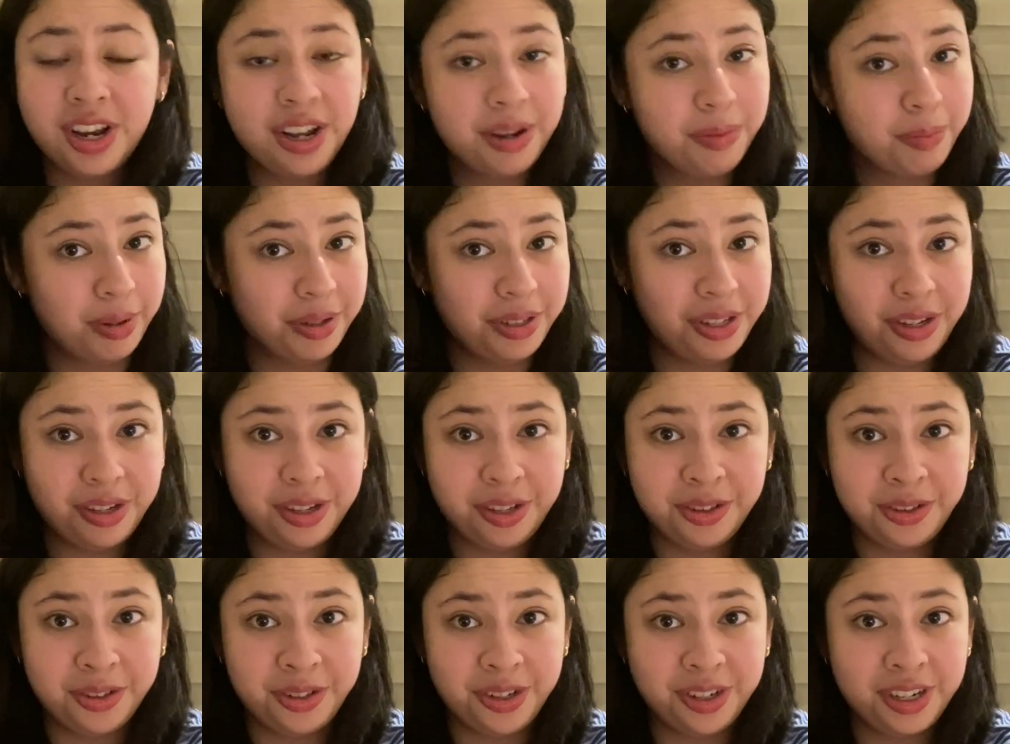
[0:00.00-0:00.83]
but you
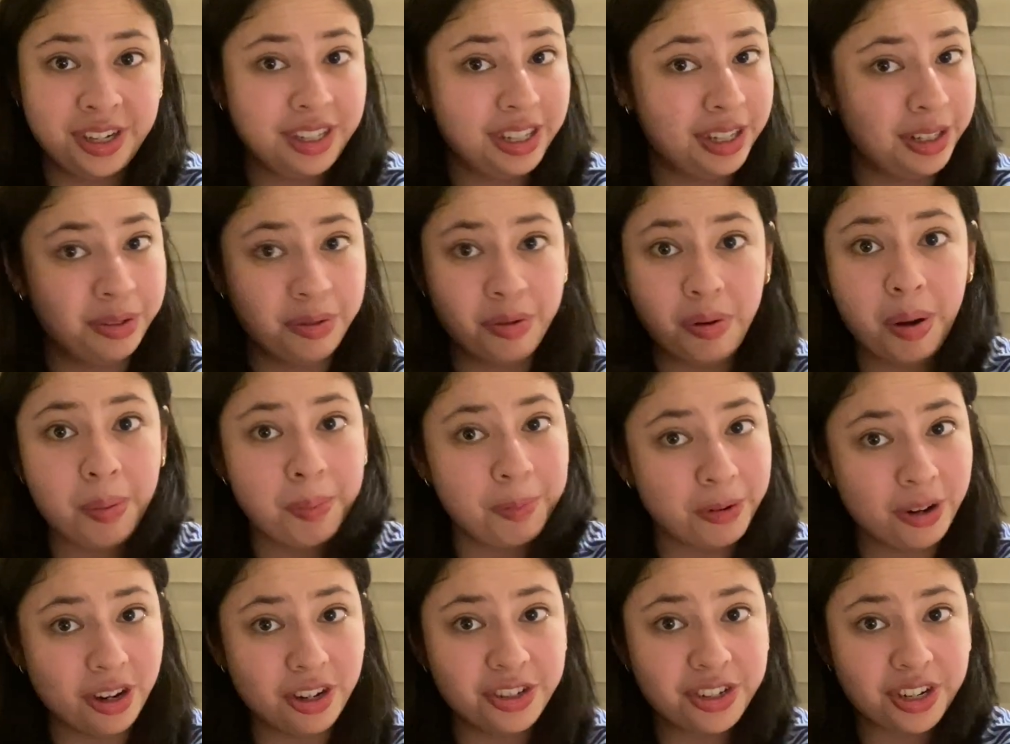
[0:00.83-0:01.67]
can turn it into a
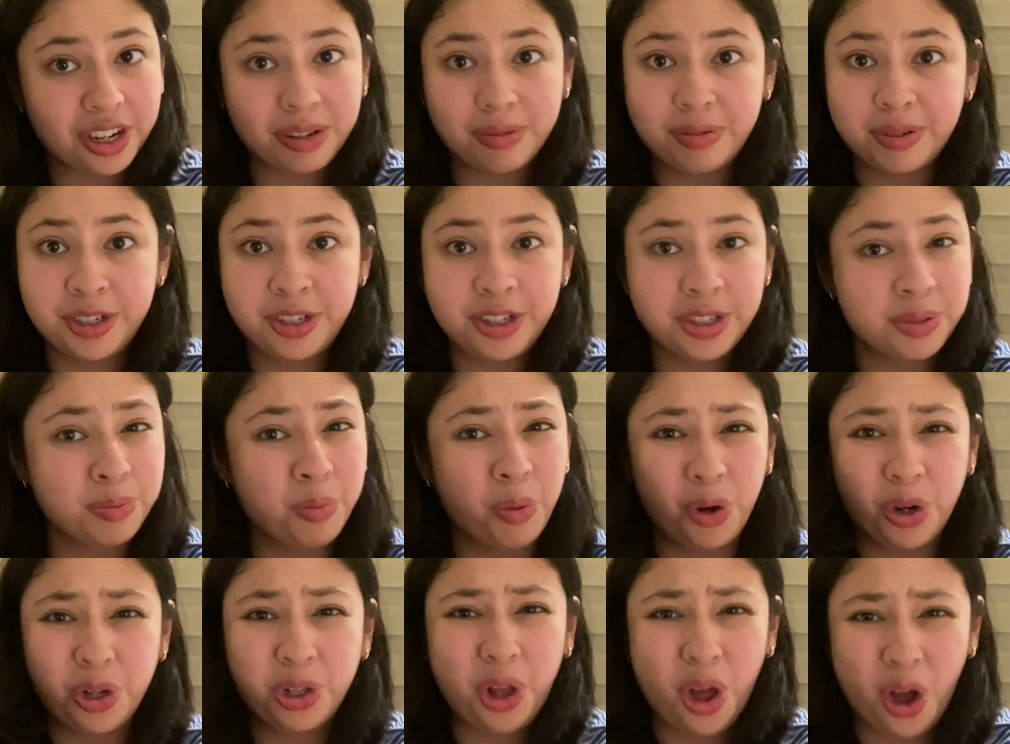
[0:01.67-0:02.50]
project which is
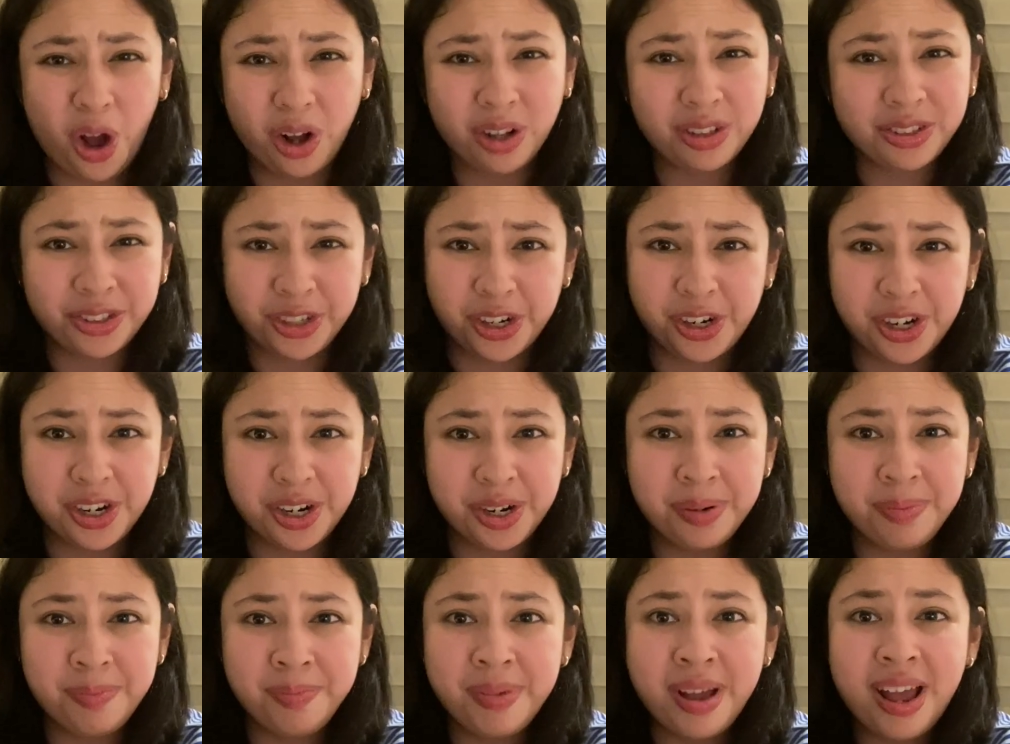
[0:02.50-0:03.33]
more long
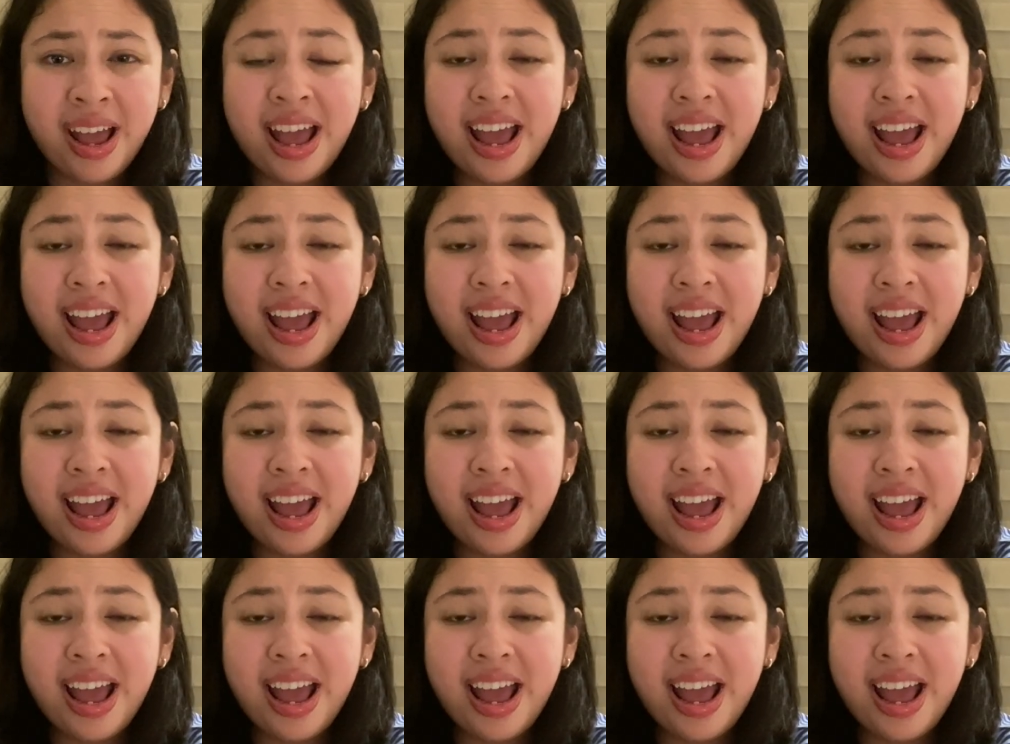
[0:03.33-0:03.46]
term,